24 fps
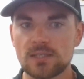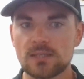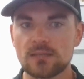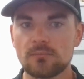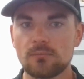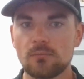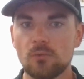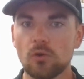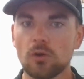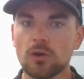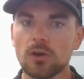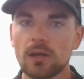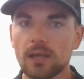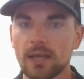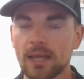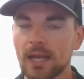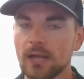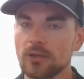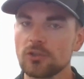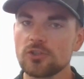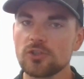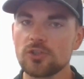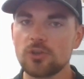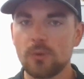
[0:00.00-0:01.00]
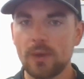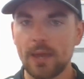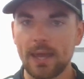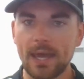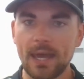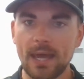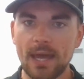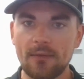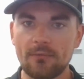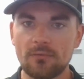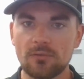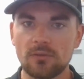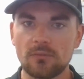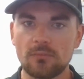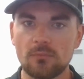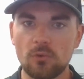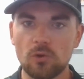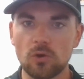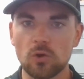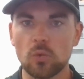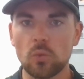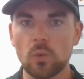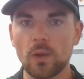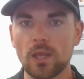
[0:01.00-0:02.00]
the more accounts you have and the
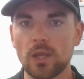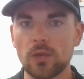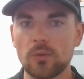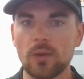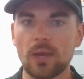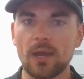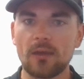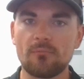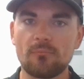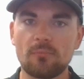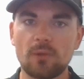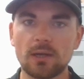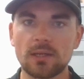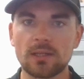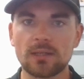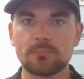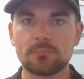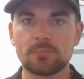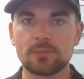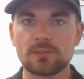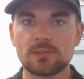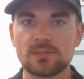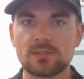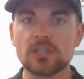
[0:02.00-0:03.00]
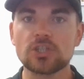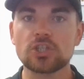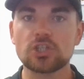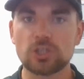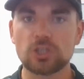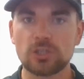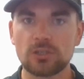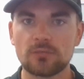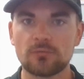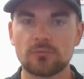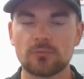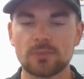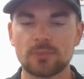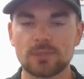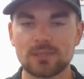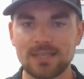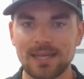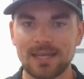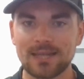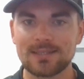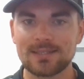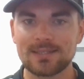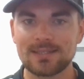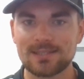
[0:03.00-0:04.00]
more way you have money positioned from a
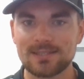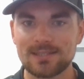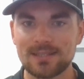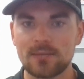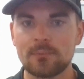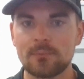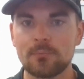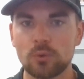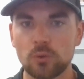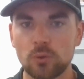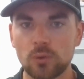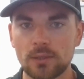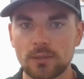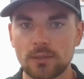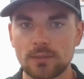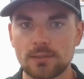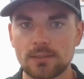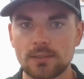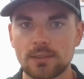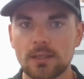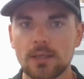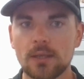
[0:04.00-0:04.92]
tax standpoint,